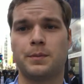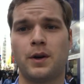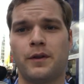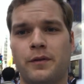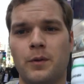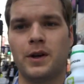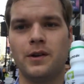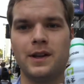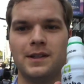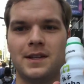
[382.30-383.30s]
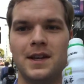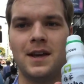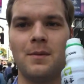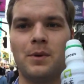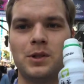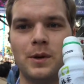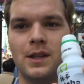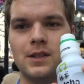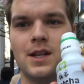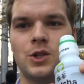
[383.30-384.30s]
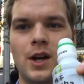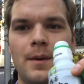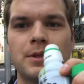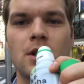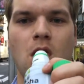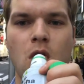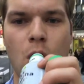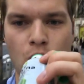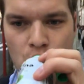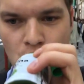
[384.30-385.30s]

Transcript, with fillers: find time to fit tea into their busy lifestyle.